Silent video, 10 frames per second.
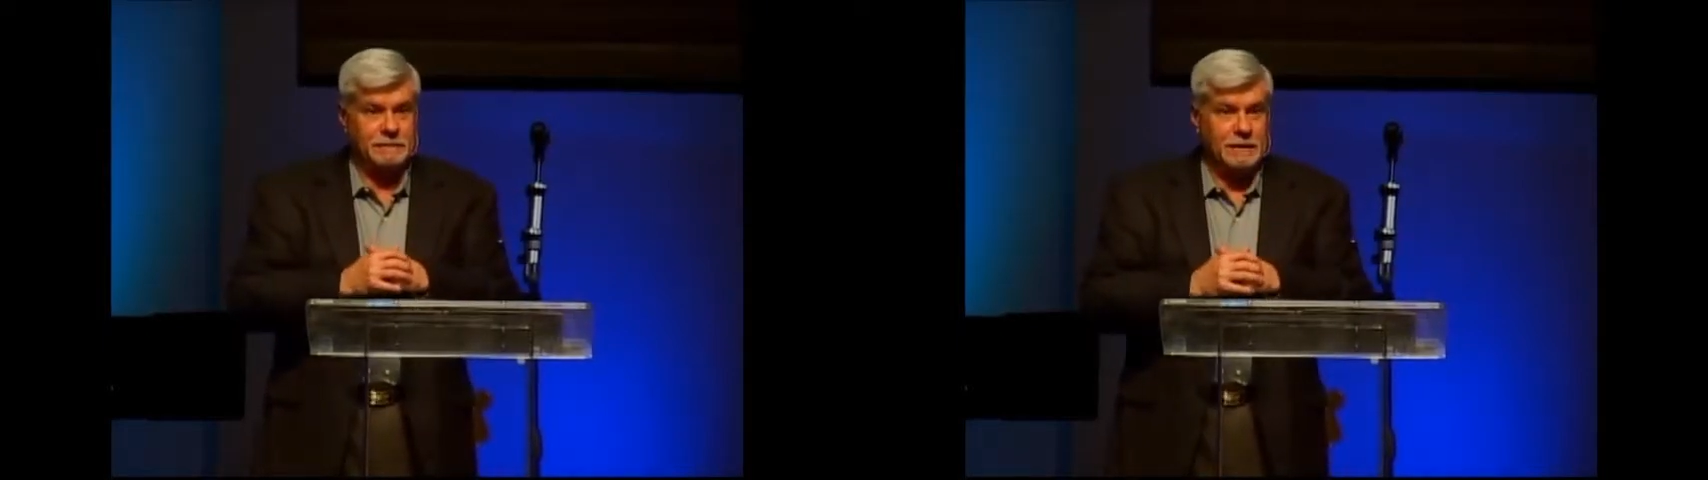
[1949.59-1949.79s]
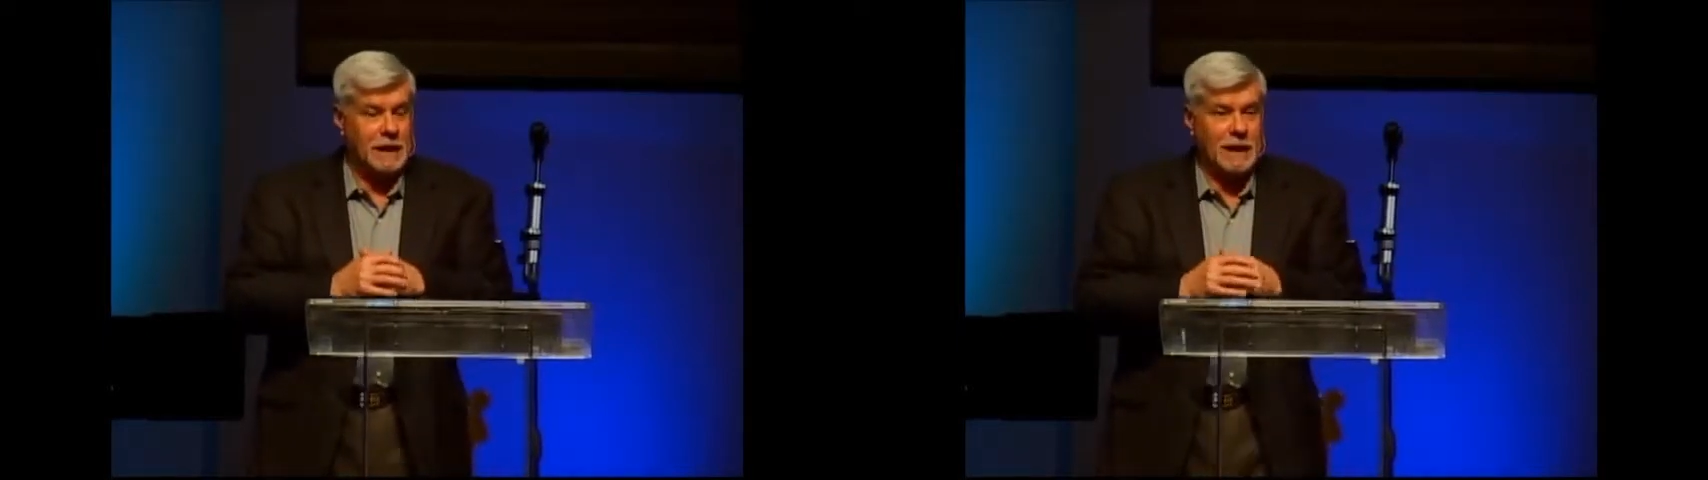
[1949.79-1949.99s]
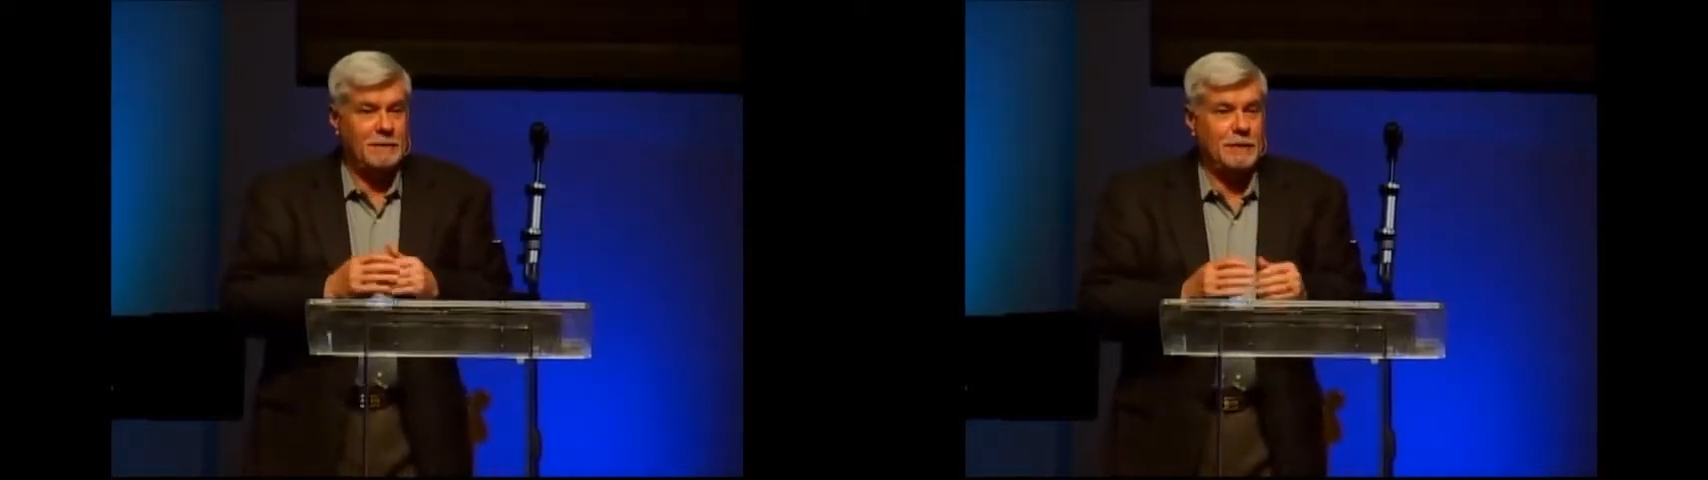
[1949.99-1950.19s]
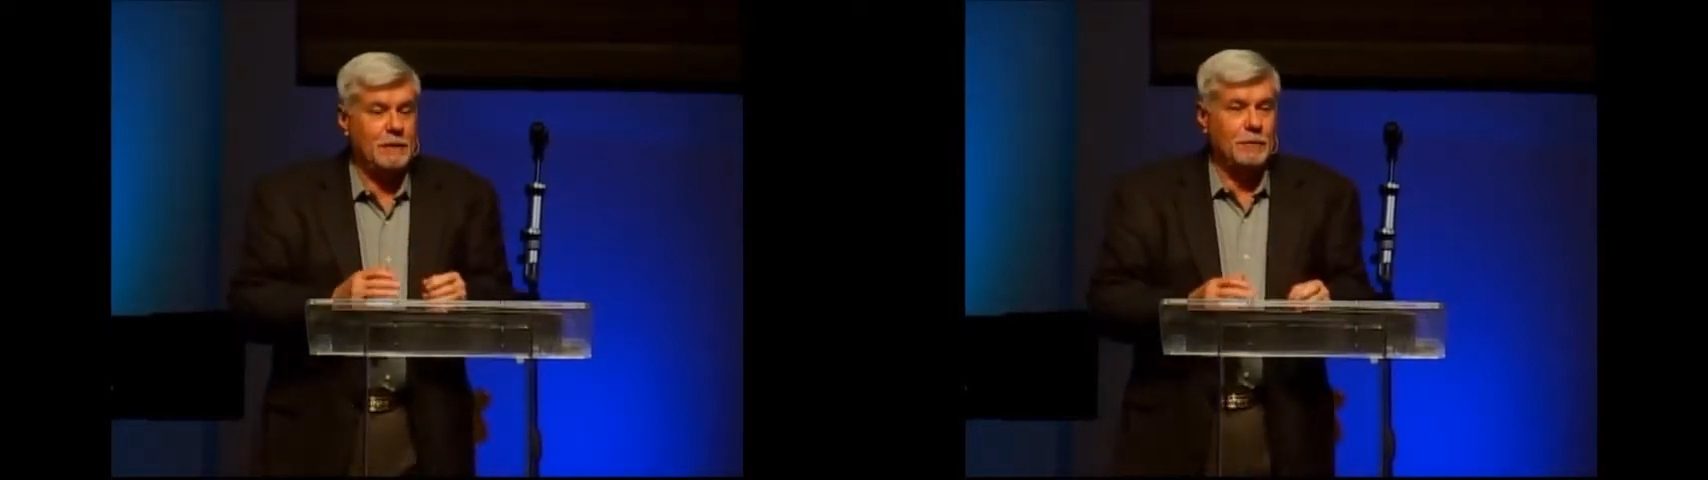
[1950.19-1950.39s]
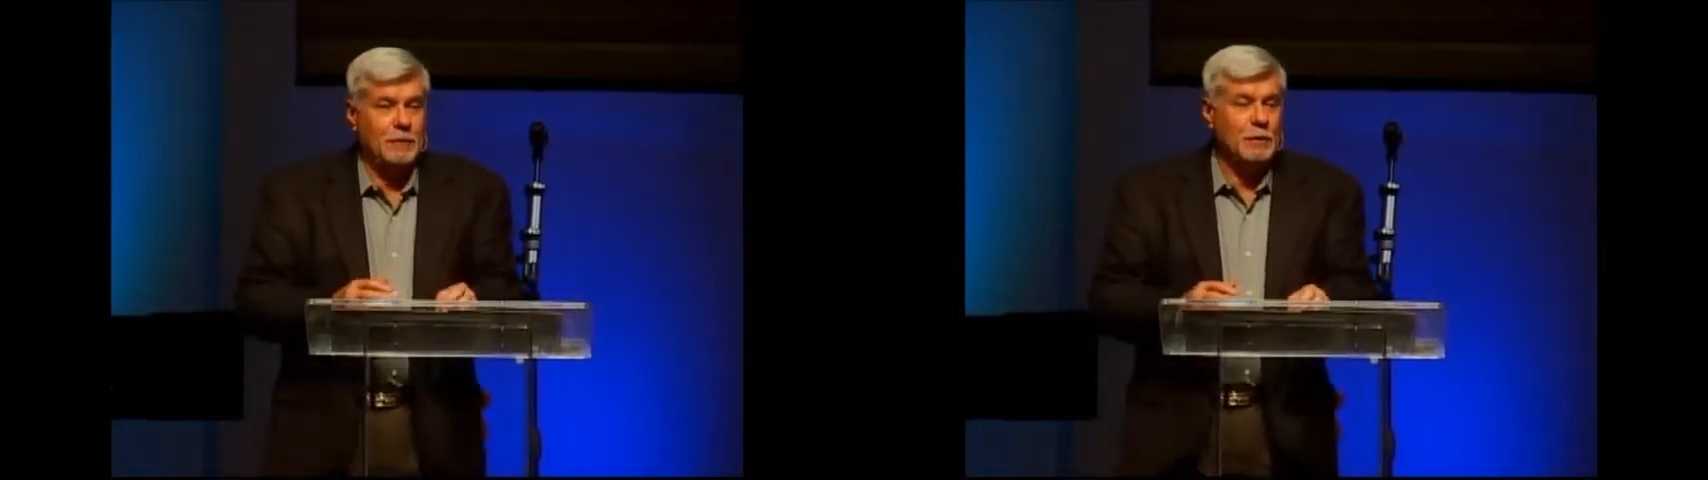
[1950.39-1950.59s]
I
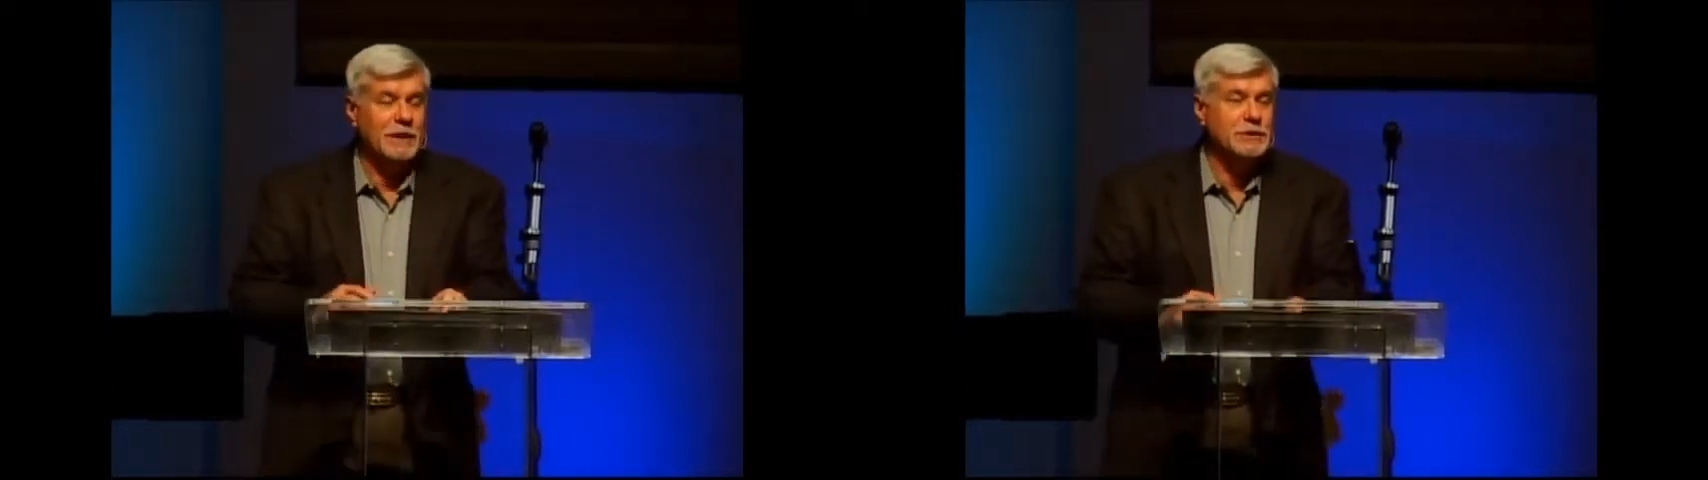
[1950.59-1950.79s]
mean, we